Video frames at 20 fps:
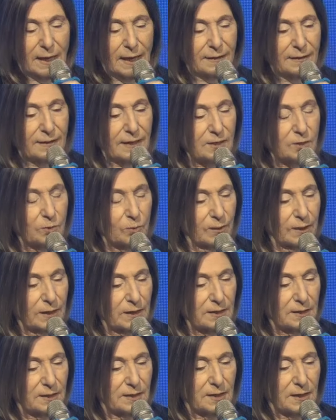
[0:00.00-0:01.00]
And as you
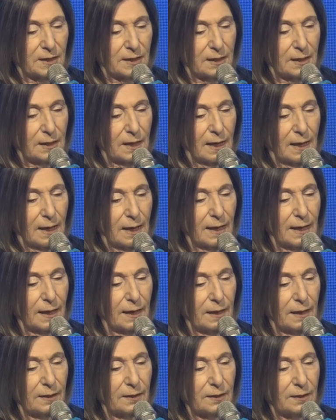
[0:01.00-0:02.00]
can see,
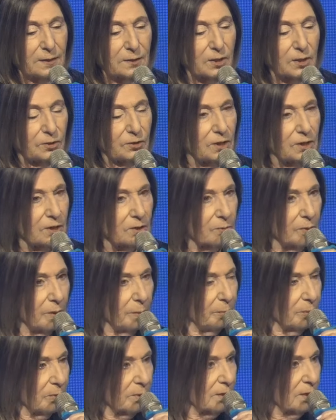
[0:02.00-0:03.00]

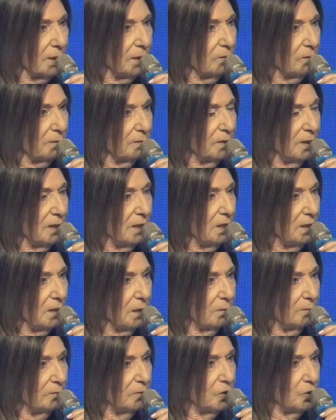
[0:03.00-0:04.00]
33% of
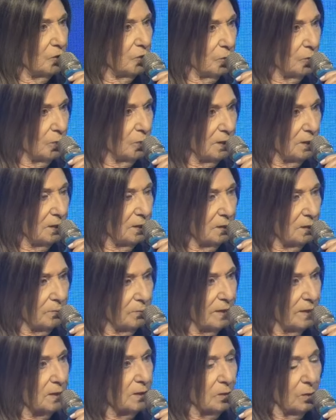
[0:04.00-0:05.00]
the Jews in
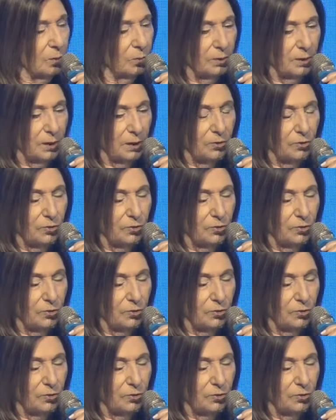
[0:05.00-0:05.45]
Israel thought it